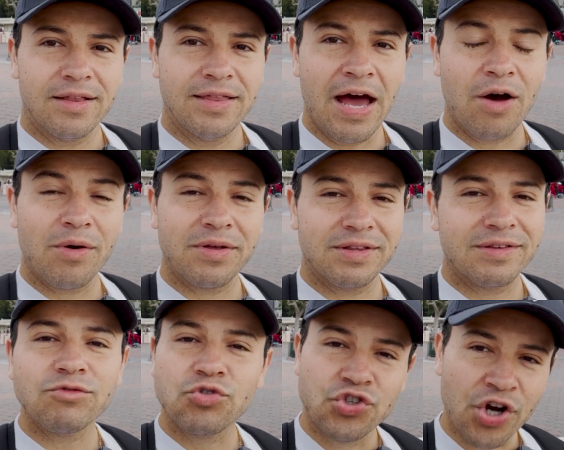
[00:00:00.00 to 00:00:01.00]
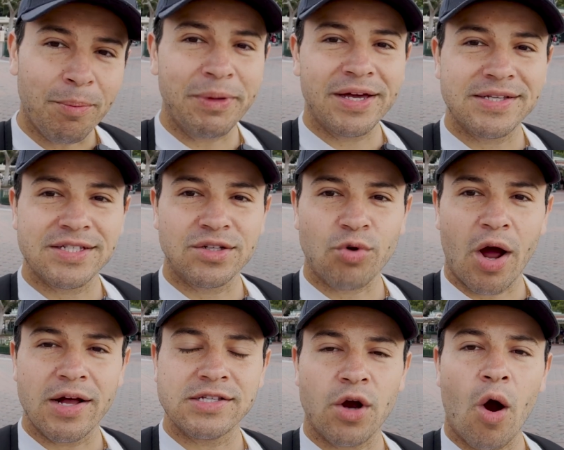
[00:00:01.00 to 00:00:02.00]
Now, jumping into the
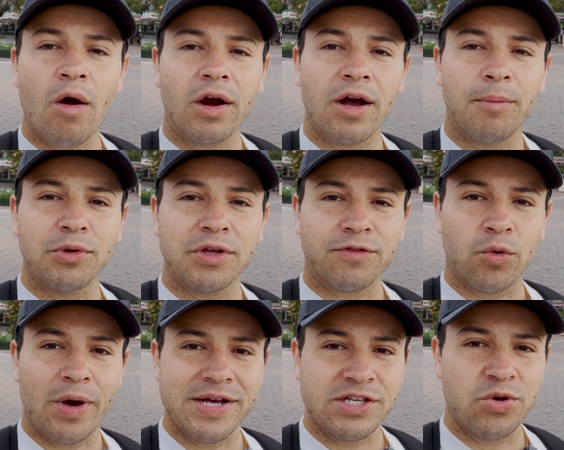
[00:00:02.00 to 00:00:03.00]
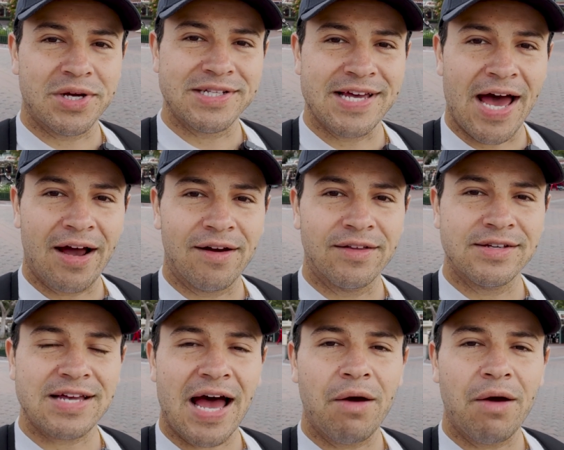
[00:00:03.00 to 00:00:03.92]
rides, there are a couple different ways that you can tackle this.